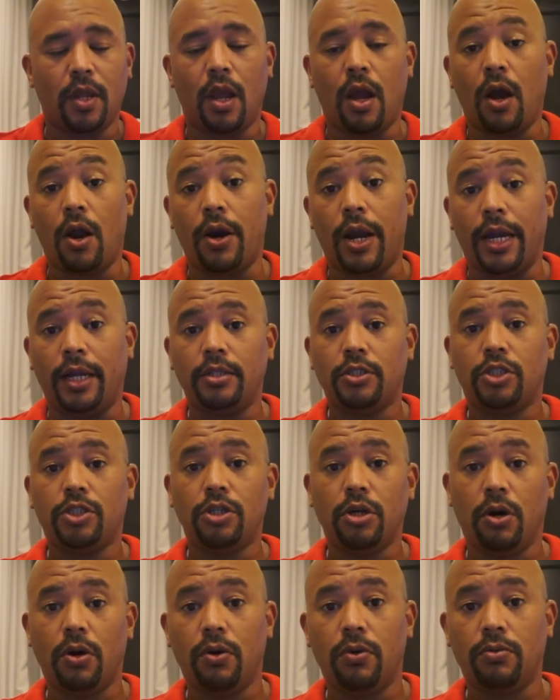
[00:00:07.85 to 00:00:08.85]
Alright,
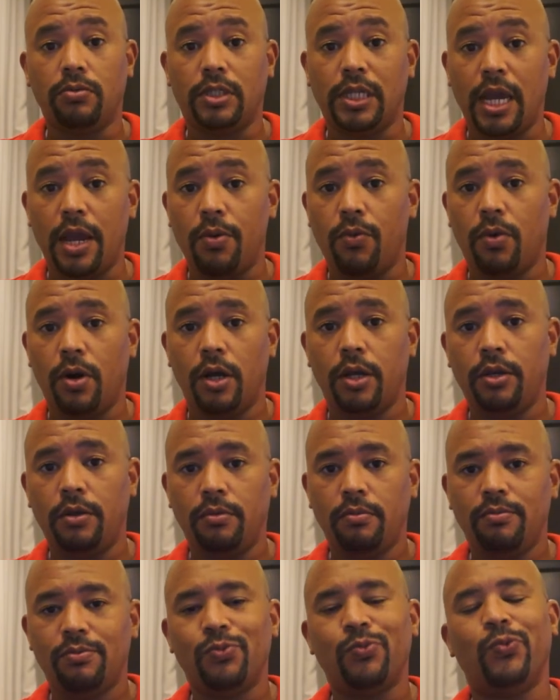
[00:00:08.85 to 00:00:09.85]
so day
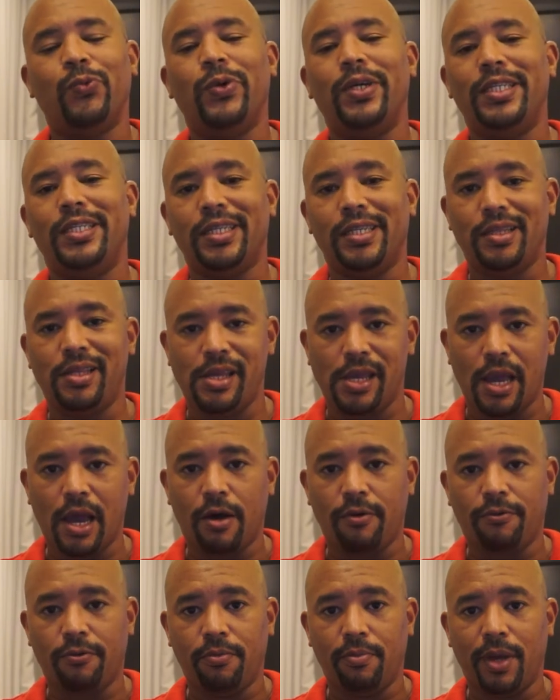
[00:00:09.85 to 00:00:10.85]
one, we did the
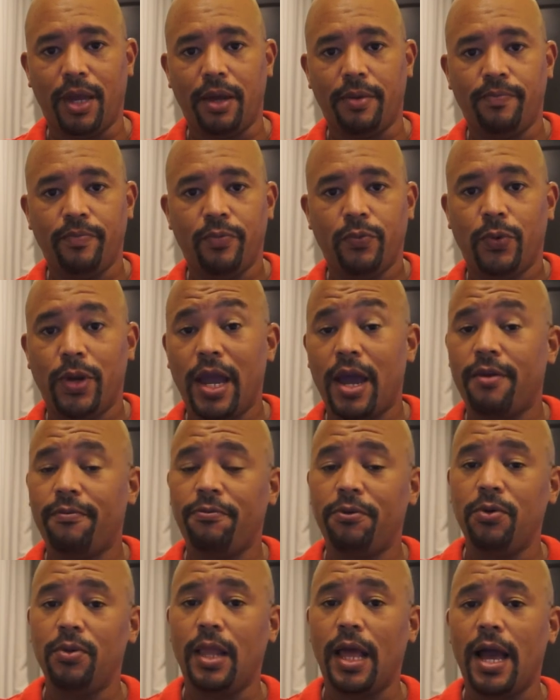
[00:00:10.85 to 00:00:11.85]
alphabet. We had a
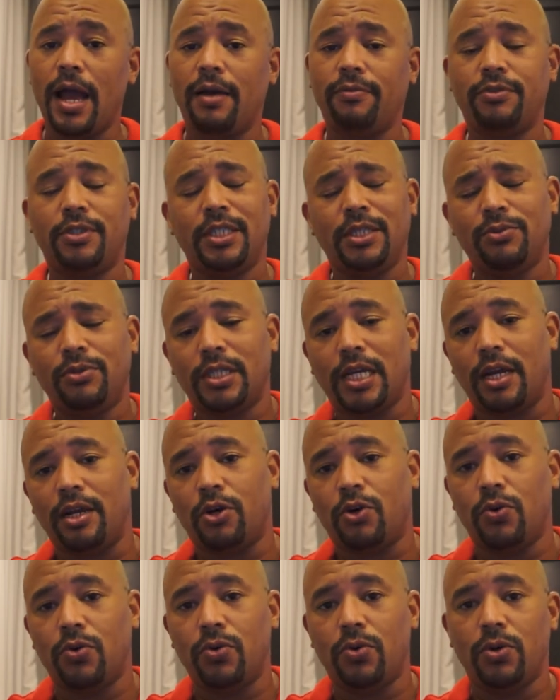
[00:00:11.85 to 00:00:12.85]
few laughs, it was kind
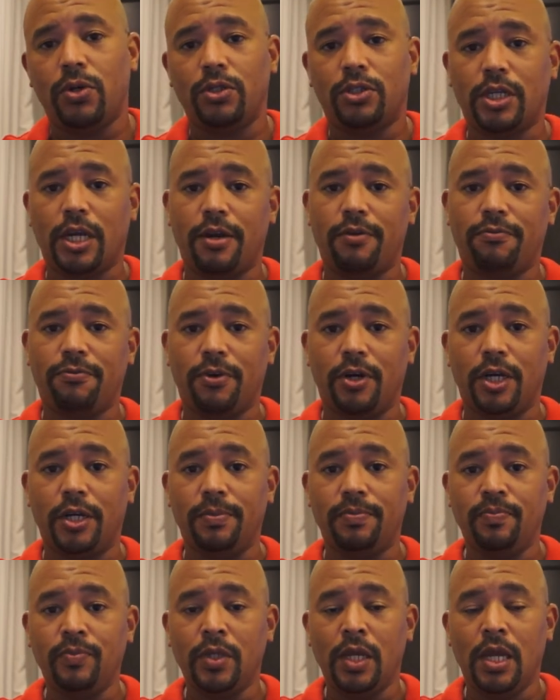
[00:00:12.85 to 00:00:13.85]
of cool, it was kind of fun.